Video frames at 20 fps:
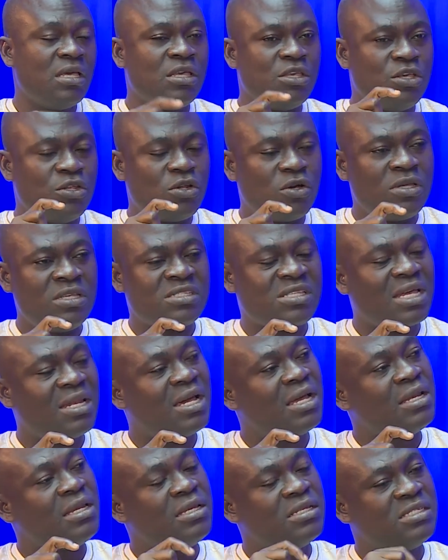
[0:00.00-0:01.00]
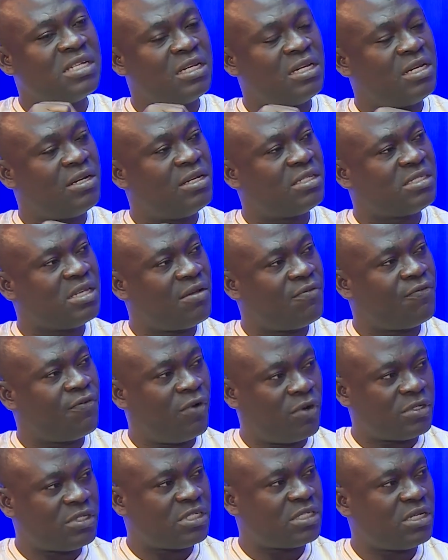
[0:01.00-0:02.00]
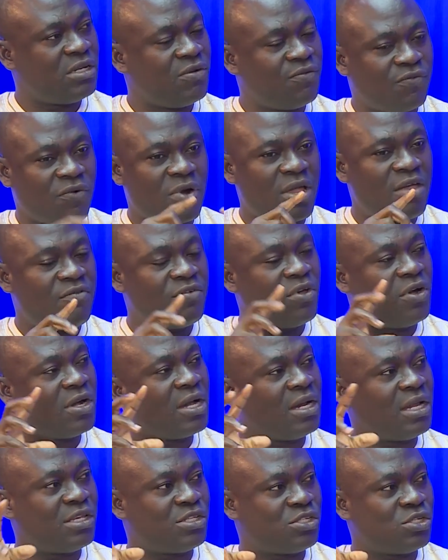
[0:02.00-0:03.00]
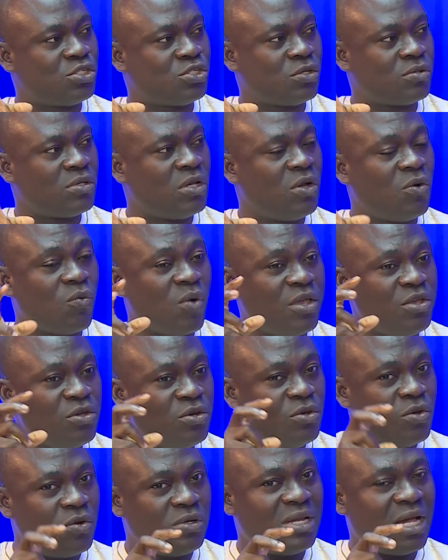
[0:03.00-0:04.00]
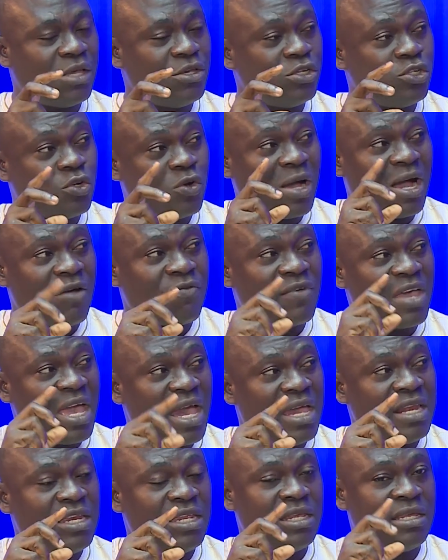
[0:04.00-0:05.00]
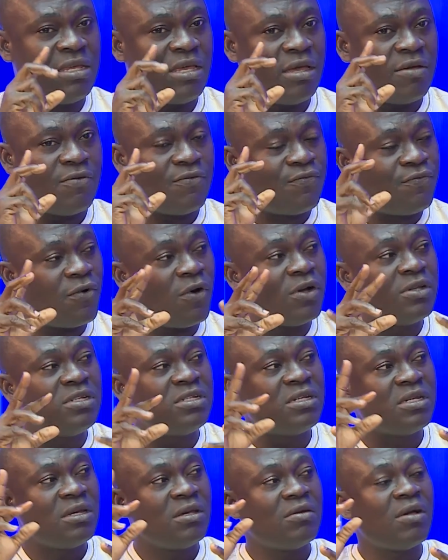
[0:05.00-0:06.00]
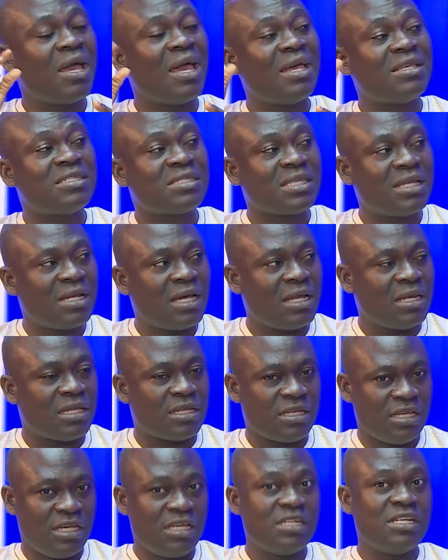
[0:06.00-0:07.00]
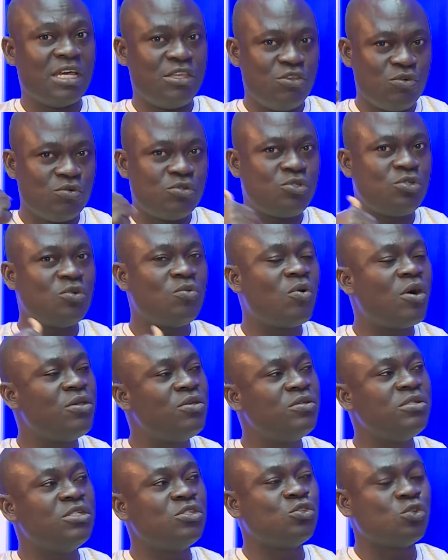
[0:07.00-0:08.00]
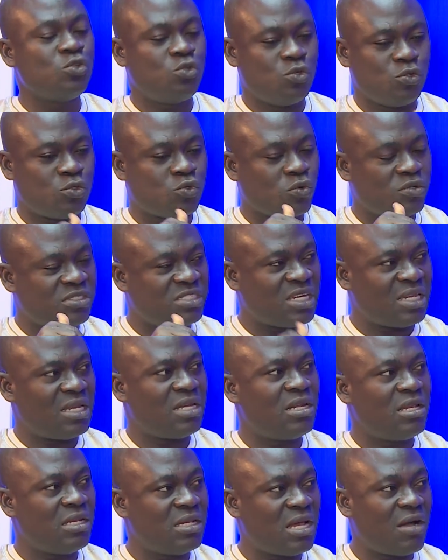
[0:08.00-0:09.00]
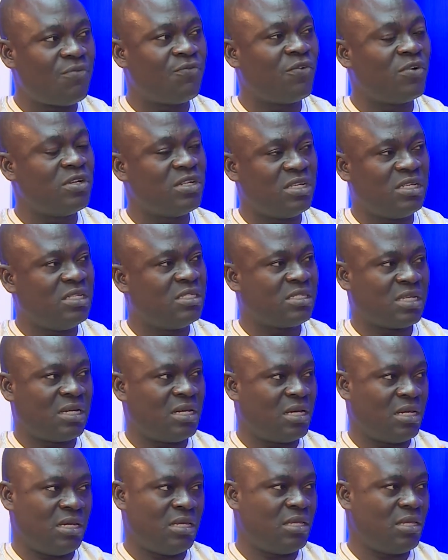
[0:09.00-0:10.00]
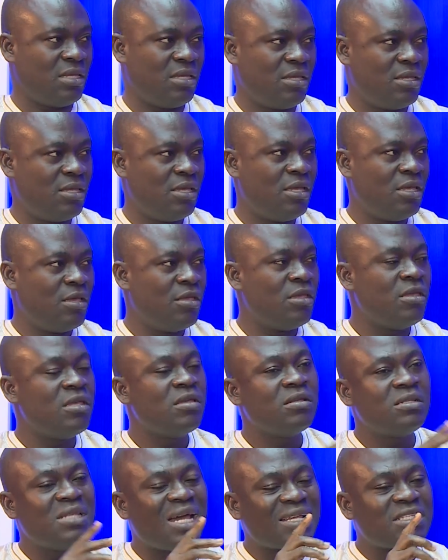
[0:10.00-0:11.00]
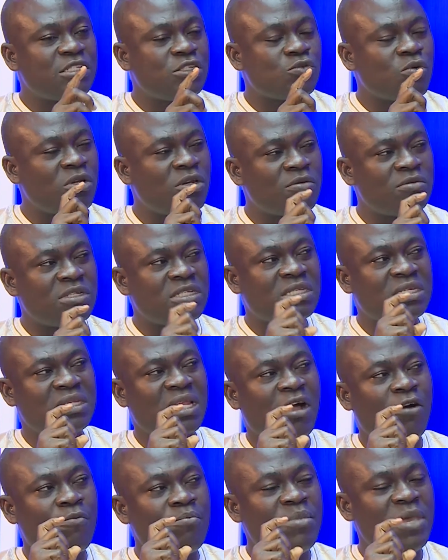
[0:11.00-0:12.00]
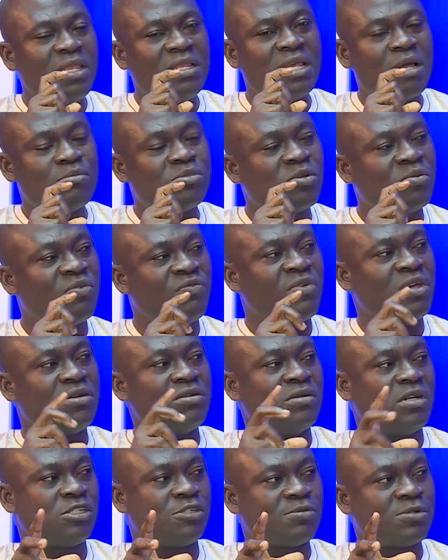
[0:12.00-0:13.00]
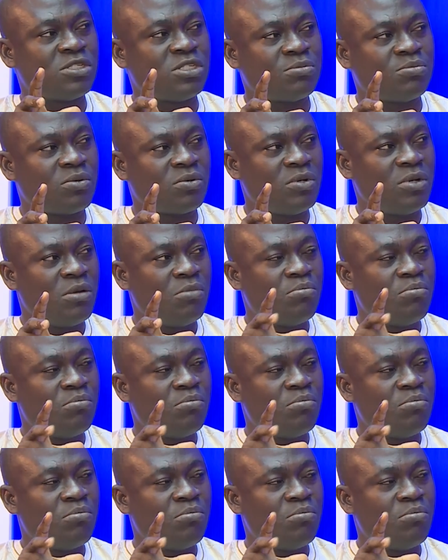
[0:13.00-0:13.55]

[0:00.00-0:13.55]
You know, internally generated fund for every organization, when you know that you don't have any fund externally, then you do what you need to do to generate that fund internally. That is one of the things that will make them to be very responsible.